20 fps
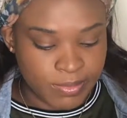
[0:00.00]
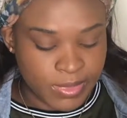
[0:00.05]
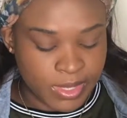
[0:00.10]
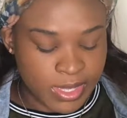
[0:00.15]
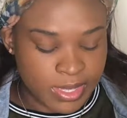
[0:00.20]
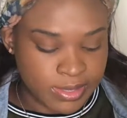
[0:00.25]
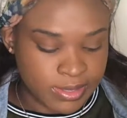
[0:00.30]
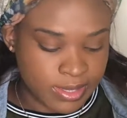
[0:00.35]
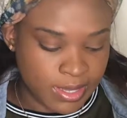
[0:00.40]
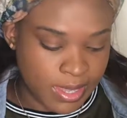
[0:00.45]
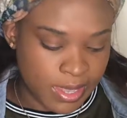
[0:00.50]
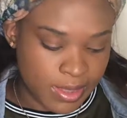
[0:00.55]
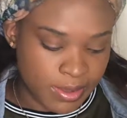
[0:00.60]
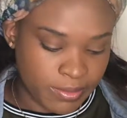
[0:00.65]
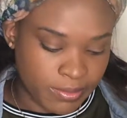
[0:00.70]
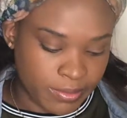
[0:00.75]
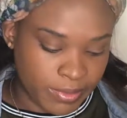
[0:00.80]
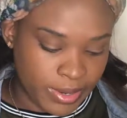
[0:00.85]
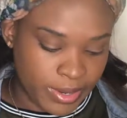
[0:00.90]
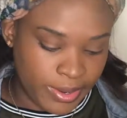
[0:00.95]
Guess I
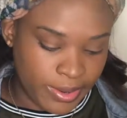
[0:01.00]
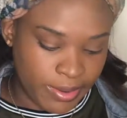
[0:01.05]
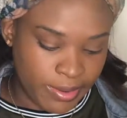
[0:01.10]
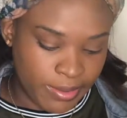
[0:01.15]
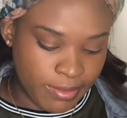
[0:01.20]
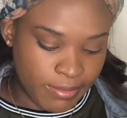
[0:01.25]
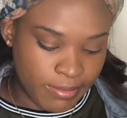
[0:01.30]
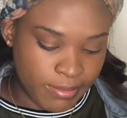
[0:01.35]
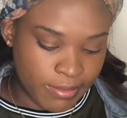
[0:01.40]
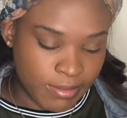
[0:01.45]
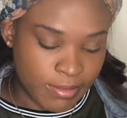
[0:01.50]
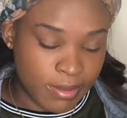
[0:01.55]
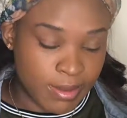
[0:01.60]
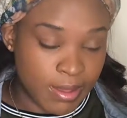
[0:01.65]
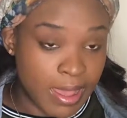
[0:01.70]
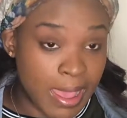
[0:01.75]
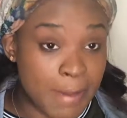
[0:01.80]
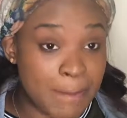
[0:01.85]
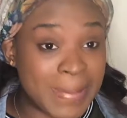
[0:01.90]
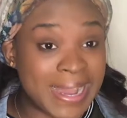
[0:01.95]
can't read.
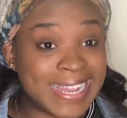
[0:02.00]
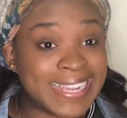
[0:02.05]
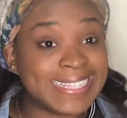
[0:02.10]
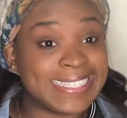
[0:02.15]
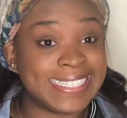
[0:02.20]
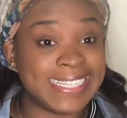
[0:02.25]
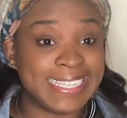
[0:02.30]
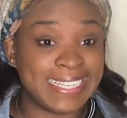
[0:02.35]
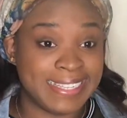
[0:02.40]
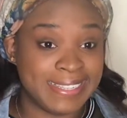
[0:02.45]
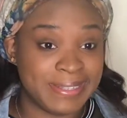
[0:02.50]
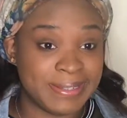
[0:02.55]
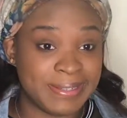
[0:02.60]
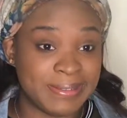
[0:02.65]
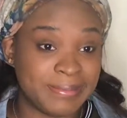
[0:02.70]
Amandi.